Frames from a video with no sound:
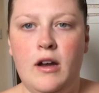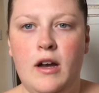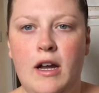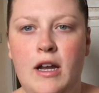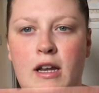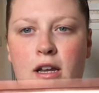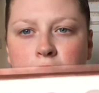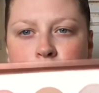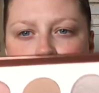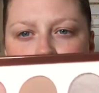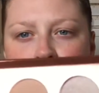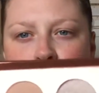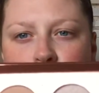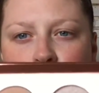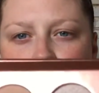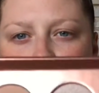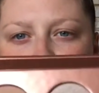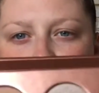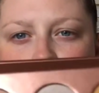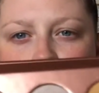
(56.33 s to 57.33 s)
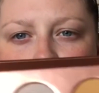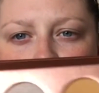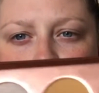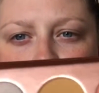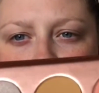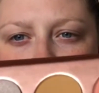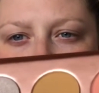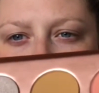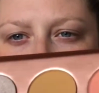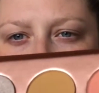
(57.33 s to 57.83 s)
I love the rose
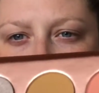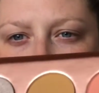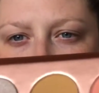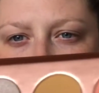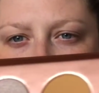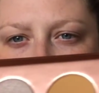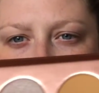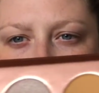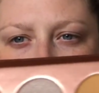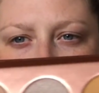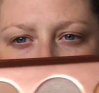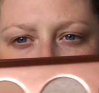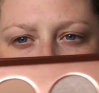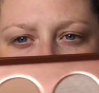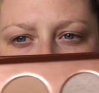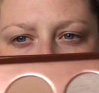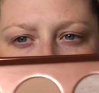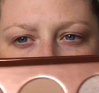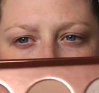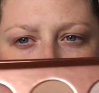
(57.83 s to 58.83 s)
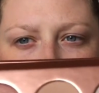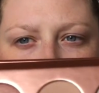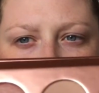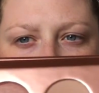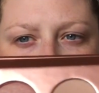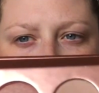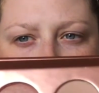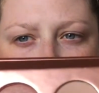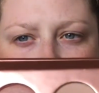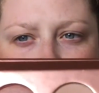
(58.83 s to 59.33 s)
gold
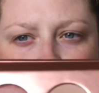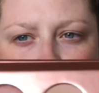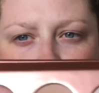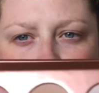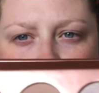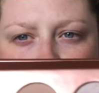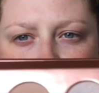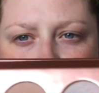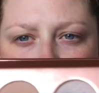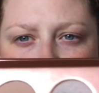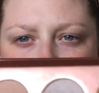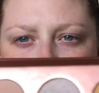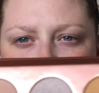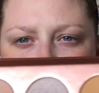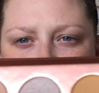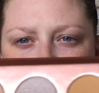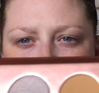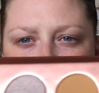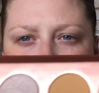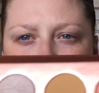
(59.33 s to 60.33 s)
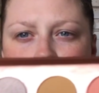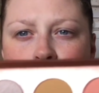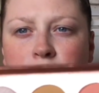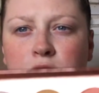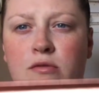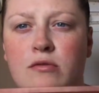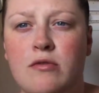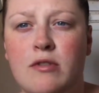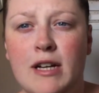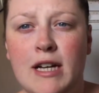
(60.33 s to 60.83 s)
along it all. It makes the
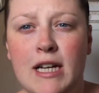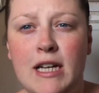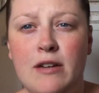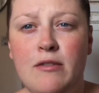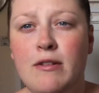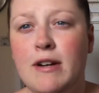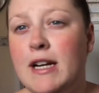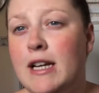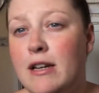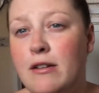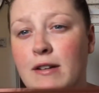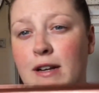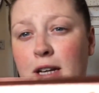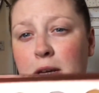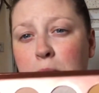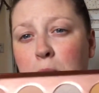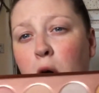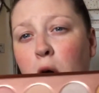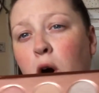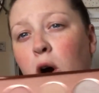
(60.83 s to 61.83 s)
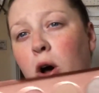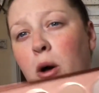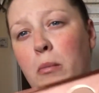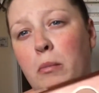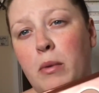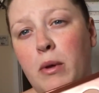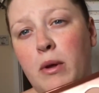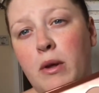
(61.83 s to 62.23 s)
colours really pop.